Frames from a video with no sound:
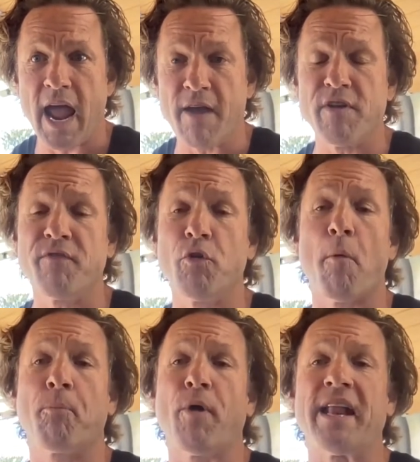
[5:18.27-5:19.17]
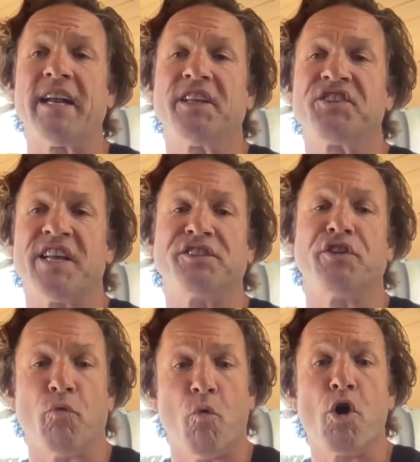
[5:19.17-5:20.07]
even if it operated in a sense
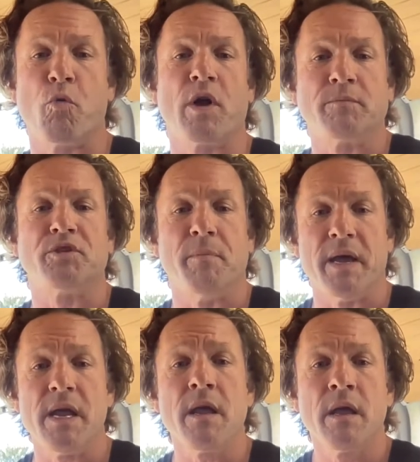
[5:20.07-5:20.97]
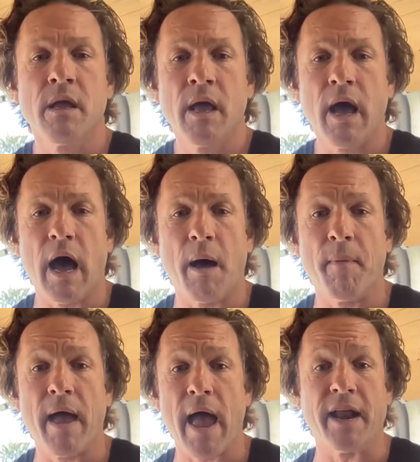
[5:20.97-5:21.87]
that the work will come to me,
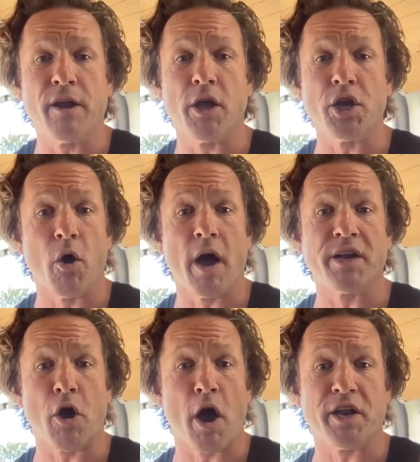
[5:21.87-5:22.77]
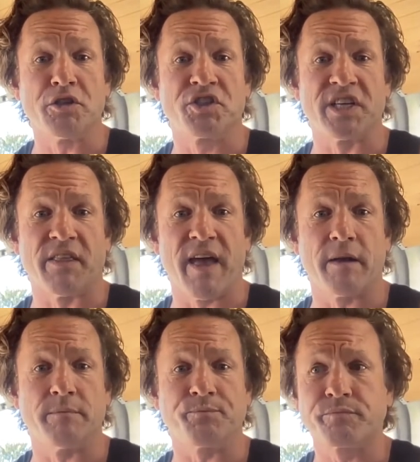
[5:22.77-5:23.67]
um, and you know, I d- I don't say
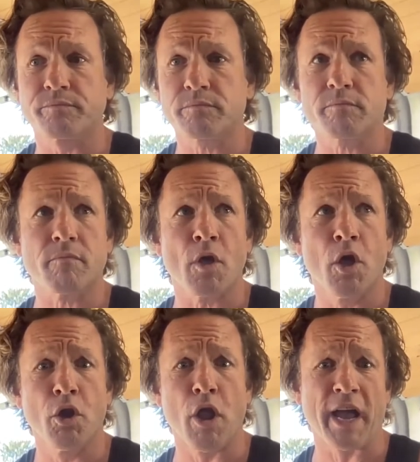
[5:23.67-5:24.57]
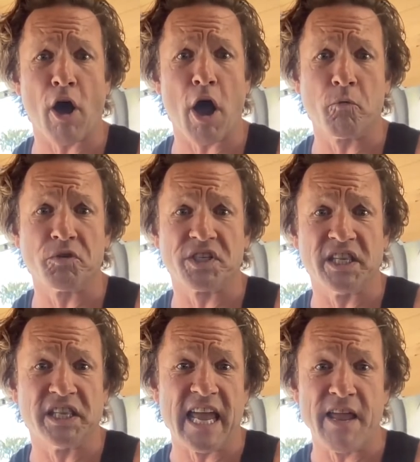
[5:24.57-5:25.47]
that like I was
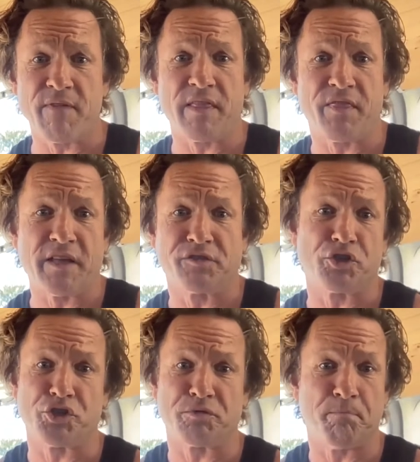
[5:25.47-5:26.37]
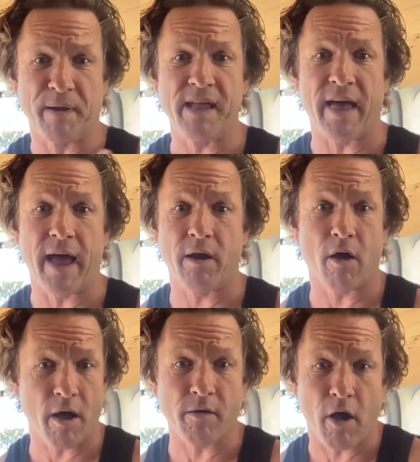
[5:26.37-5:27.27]
leaving things to just be that.
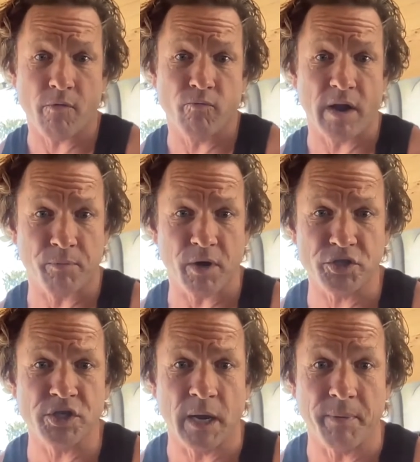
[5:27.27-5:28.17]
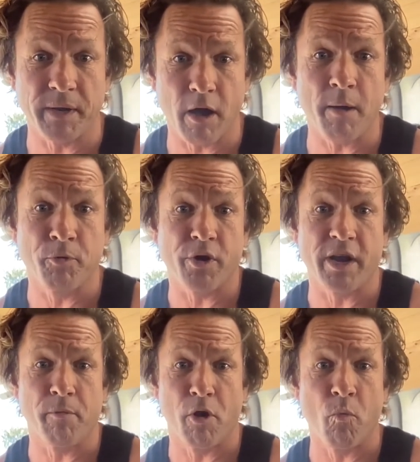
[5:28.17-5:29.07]
I, I run a production company. I'm
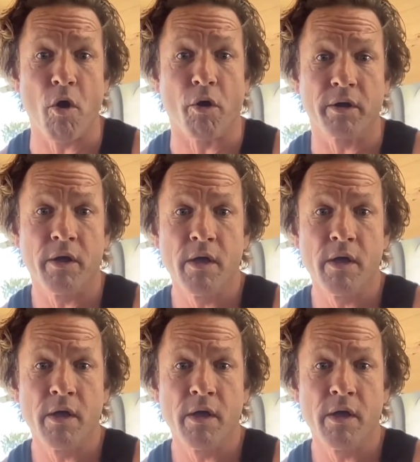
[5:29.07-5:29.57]
creating my own work,